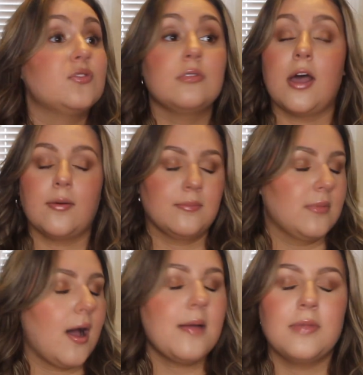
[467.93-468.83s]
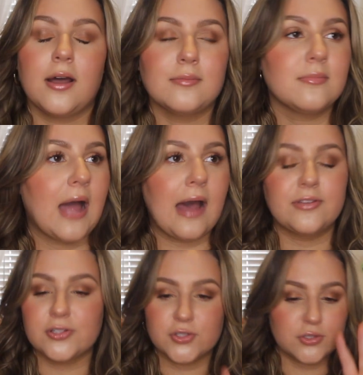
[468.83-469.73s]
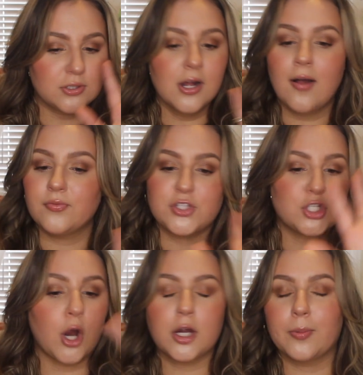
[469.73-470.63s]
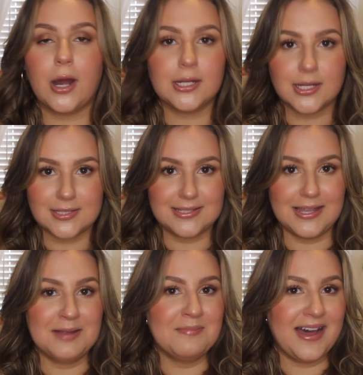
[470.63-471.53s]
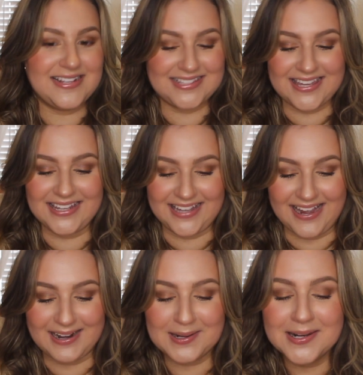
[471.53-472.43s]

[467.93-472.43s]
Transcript: no, I'm not having shark products in my skincare.